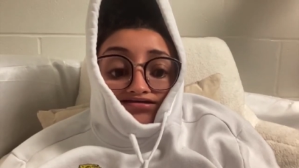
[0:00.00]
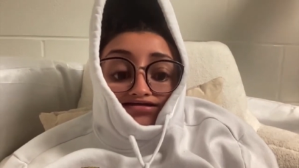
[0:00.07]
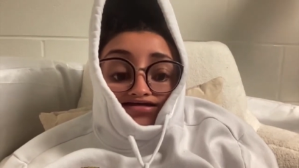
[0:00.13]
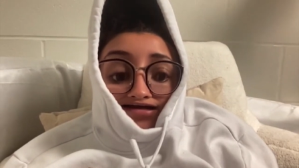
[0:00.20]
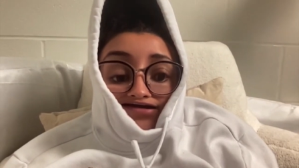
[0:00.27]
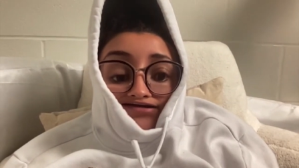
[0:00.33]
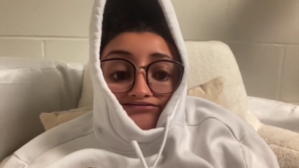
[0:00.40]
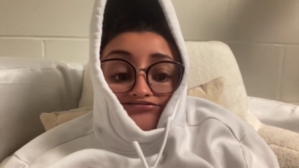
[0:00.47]

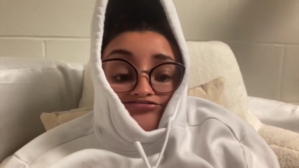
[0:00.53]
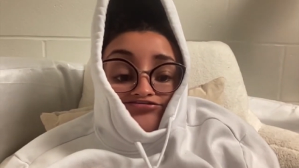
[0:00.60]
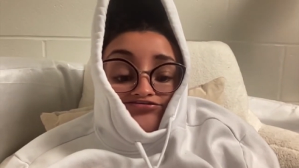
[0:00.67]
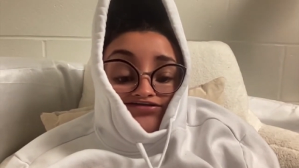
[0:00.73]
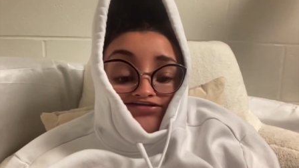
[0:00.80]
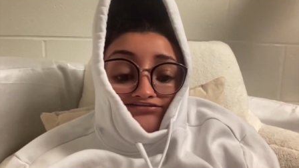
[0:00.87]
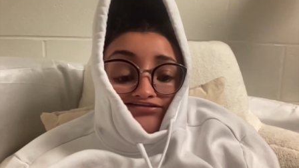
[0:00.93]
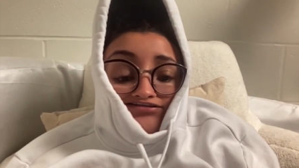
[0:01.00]
Hi, so
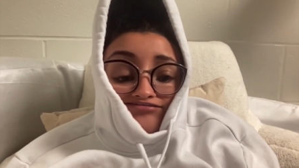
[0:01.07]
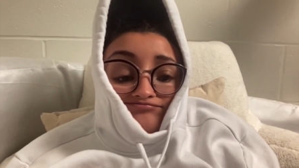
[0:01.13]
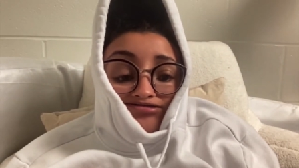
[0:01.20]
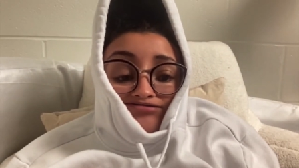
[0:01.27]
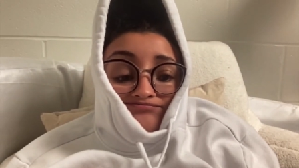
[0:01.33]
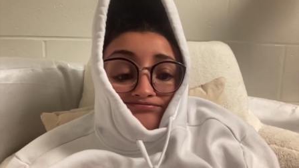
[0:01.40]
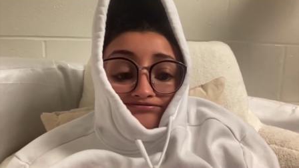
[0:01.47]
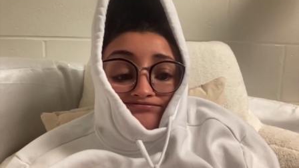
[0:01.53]
I thought it
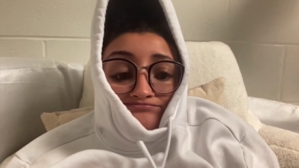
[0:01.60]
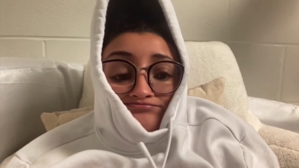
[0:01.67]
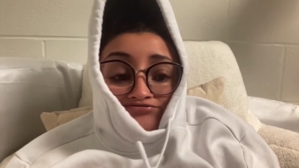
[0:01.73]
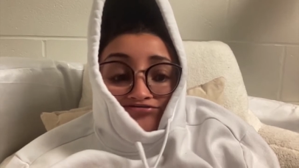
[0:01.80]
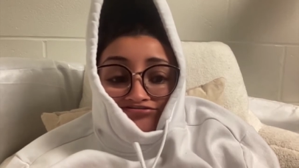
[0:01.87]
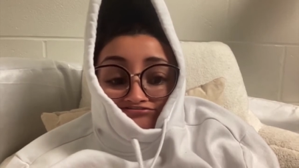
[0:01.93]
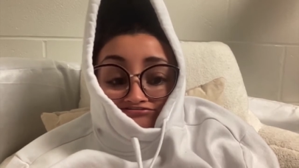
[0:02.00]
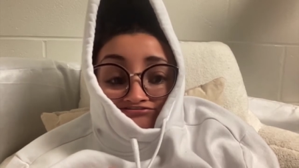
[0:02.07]
might be
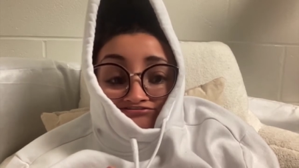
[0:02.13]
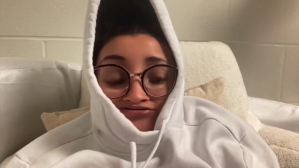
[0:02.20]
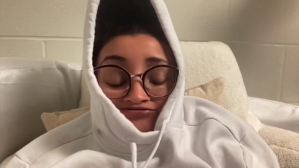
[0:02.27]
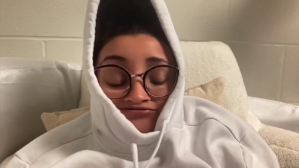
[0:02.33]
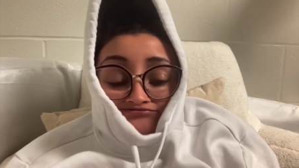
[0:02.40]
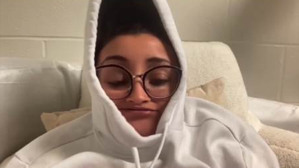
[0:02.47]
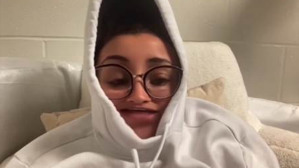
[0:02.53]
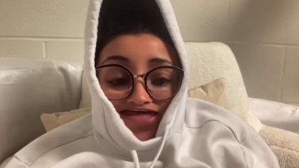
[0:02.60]
important to
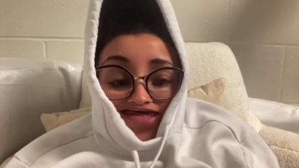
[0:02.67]
note